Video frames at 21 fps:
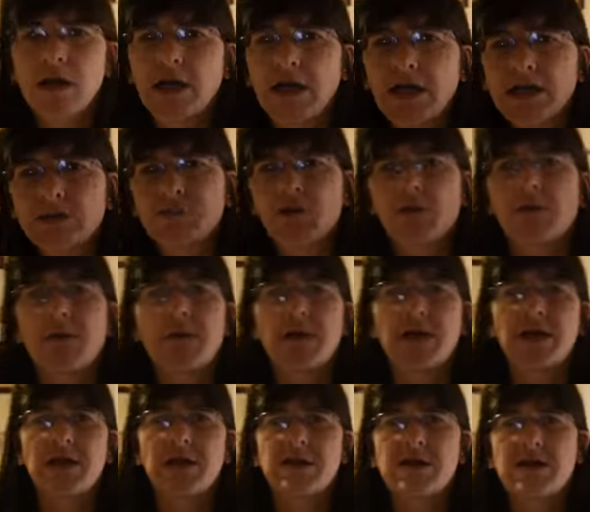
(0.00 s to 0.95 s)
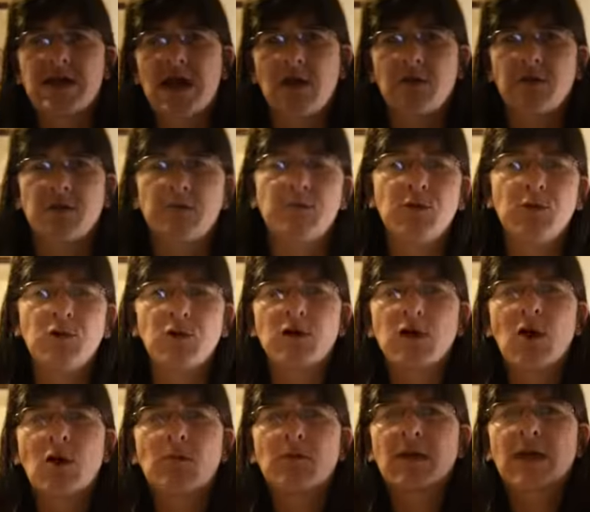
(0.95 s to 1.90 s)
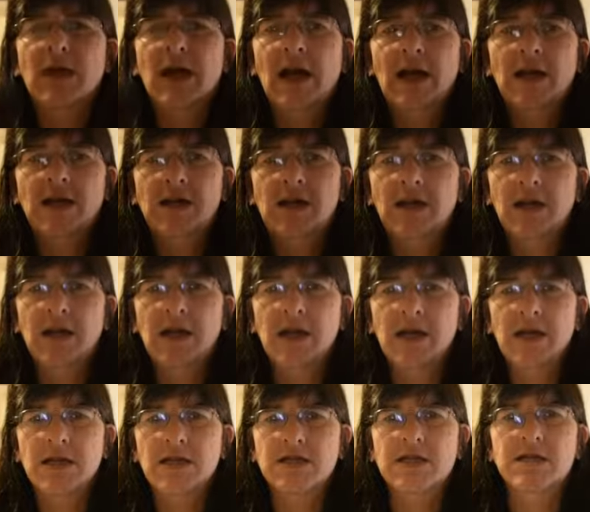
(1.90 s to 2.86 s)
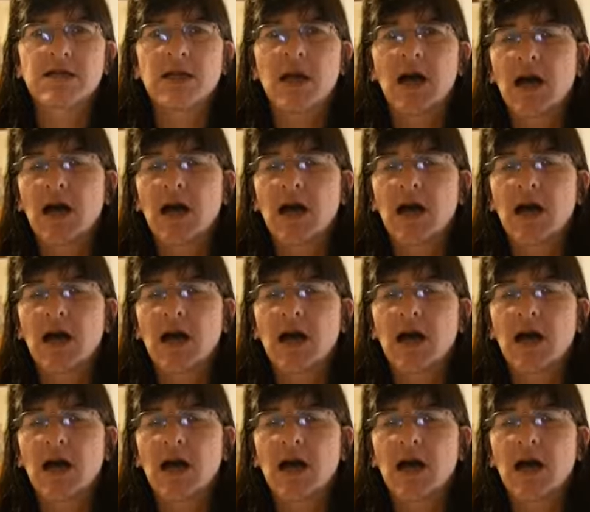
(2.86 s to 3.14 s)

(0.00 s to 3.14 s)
it's probably going to sound more complicated than it is,